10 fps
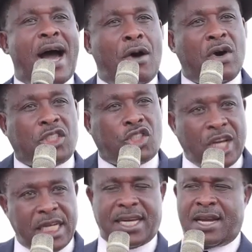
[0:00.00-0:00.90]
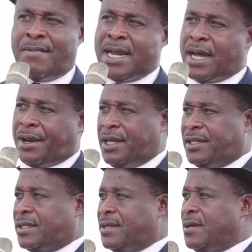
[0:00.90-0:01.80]
our treasury
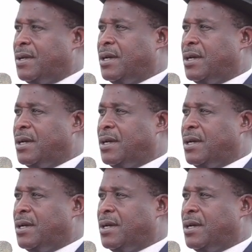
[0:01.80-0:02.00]
mandarins